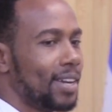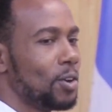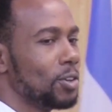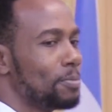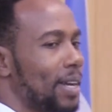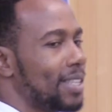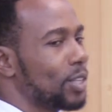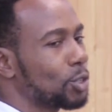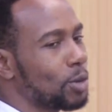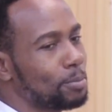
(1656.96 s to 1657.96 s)
Not by
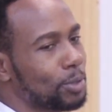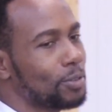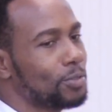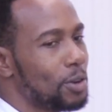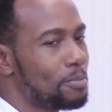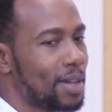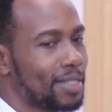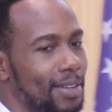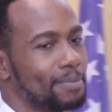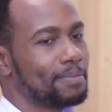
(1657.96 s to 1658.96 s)
the stripes of your
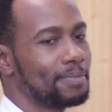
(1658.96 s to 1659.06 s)
mother.